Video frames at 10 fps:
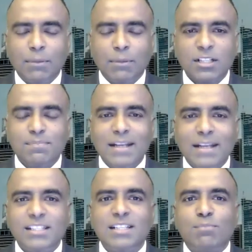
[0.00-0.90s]
yeah, because
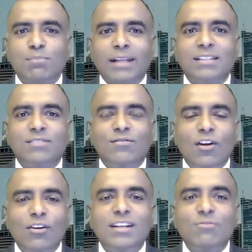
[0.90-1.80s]
medicine is practiced
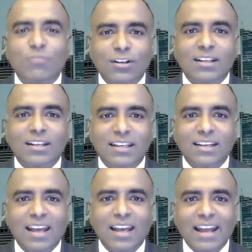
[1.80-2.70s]
very differently.
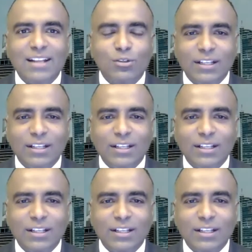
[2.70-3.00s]
And so